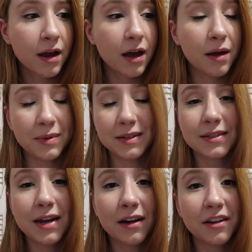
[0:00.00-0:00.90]
Um,
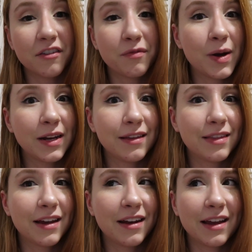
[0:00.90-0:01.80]
it's not enough money
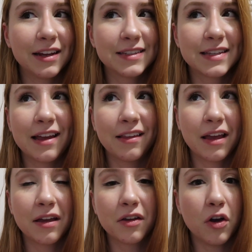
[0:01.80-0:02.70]
that I can say
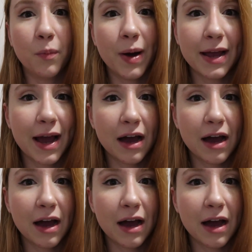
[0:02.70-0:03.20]
like go buy